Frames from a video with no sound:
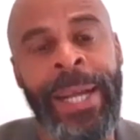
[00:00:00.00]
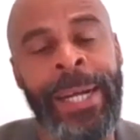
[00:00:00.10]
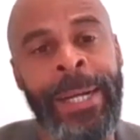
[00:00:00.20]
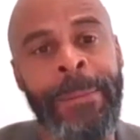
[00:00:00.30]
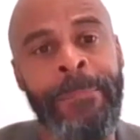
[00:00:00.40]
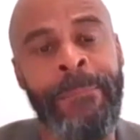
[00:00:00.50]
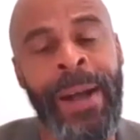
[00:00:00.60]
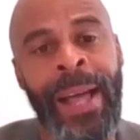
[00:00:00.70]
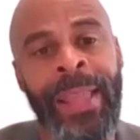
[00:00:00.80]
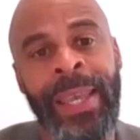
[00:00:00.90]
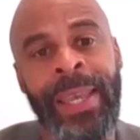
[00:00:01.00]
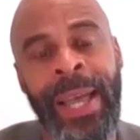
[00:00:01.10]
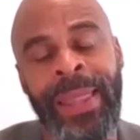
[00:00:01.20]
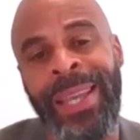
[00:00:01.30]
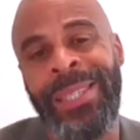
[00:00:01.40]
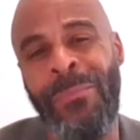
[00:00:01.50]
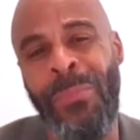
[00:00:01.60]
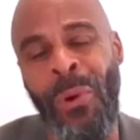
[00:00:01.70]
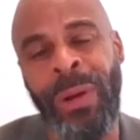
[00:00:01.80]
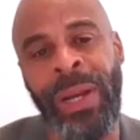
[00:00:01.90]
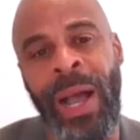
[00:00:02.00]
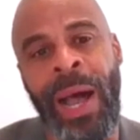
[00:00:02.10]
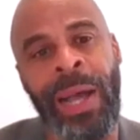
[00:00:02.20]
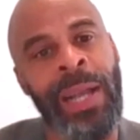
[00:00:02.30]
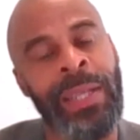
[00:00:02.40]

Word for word: um, I think I think is important, and I,